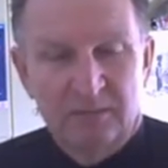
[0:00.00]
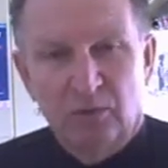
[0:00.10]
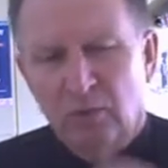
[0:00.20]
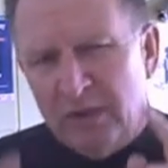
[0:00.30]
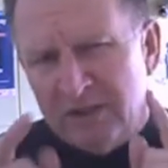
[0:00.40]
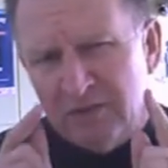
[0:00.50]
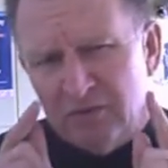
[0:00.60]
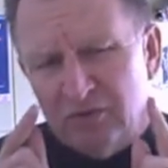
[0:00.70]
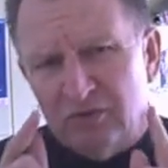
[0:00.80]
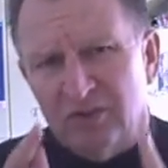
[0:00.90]
But when
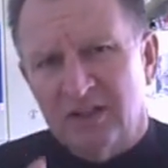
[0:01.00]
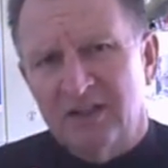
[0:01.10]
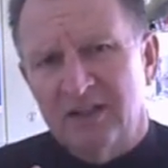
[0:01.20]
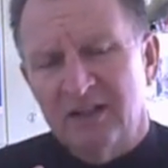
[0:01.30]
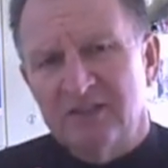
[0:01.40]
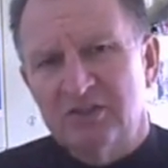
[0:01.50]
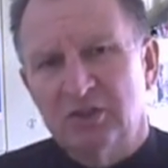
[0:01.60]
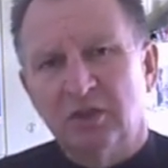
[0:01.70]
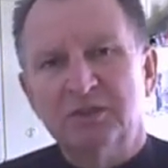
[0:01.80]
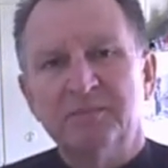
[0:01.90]
you study, as
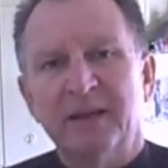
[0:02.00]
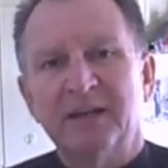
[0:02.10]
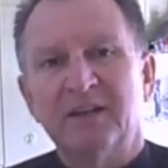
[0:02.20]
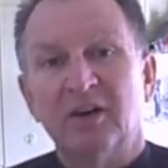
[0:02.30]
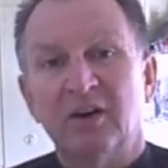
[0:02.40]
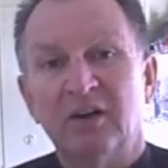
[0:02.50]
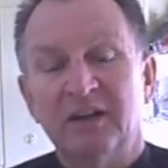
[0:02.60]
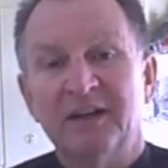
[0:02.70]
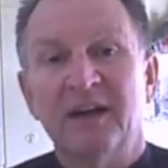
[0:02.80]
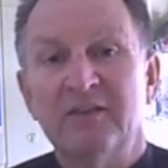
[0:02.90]
George
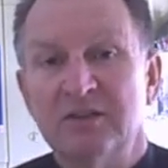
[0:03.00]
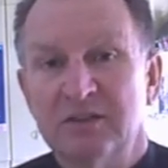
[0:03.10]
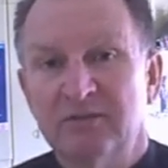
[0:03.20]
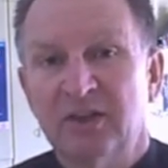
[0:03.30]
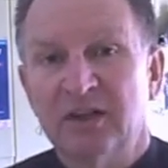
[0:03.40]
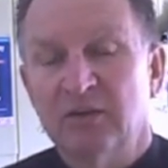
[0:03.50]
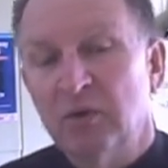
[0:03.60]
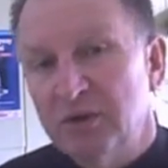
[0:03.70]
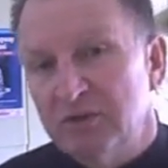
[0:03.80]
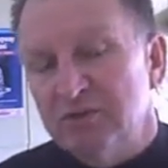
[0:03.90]
Mendenhall and others have
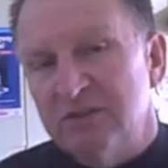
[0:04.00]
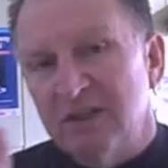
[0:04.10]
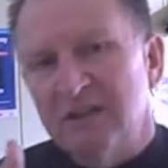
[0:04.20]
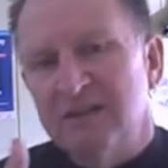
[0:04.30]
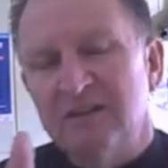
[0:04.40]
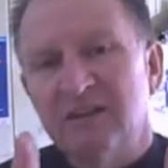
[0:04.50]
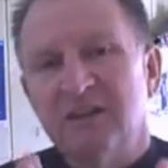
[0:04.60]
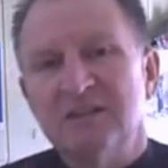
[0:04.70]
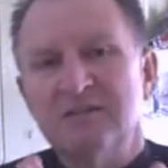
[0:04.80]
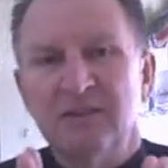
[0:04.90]
done, when you study the
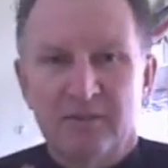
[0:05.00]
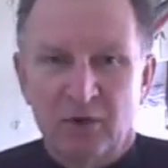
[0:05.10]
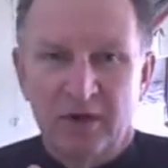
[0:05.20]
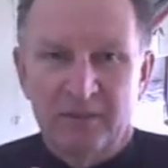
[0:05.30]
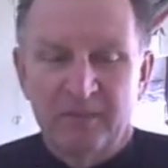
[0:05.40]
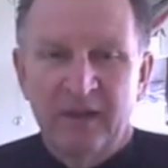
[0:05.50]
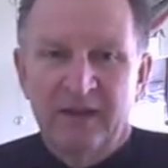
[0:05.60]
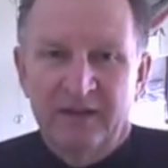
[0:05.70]
days of Abraham,